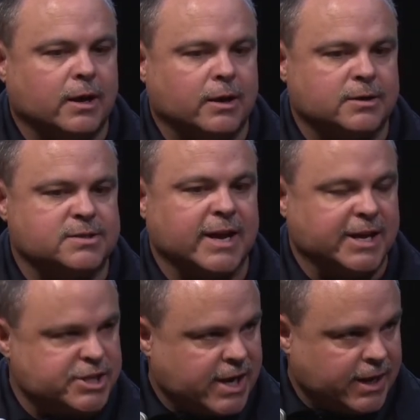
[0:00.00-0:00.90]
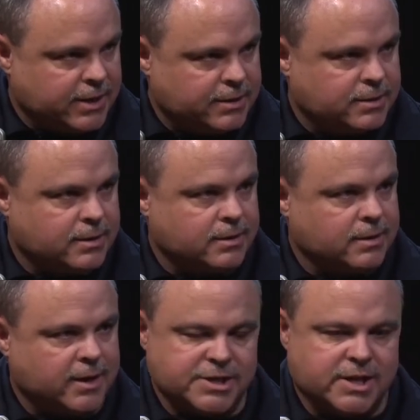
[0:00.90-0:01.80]
Uh, stay educated,
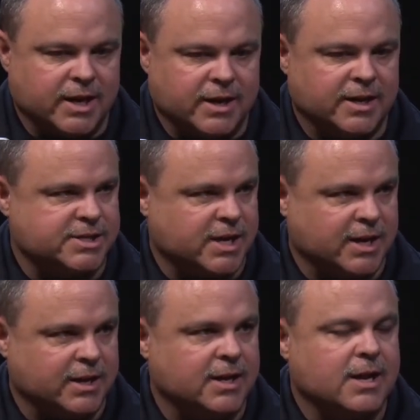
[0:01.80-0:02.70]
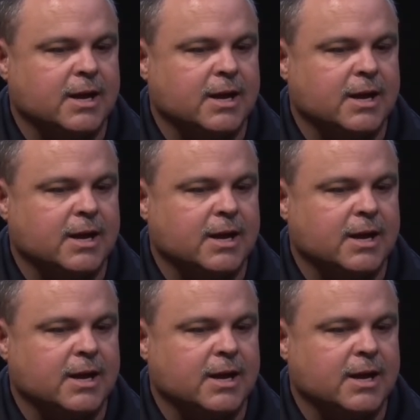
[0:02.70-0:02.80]
educated, educated,